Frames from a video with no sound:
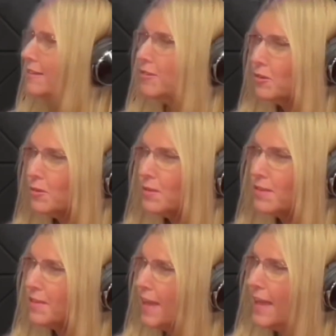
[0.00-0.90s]
do the
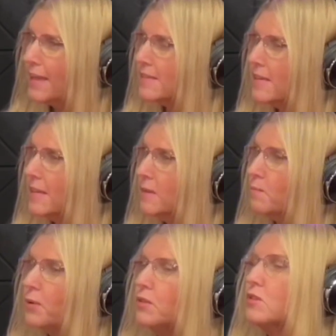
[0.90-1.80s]
thing and
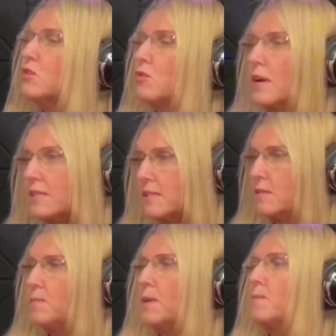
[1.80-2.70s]
put the trust
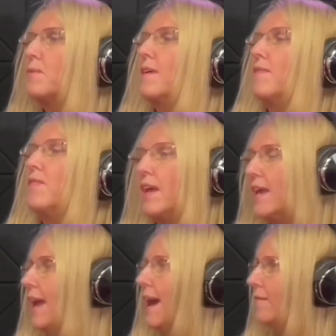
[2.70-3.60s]
in people that they
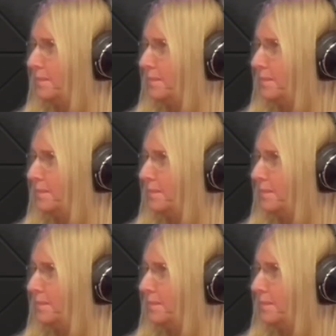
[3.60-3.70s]
have it.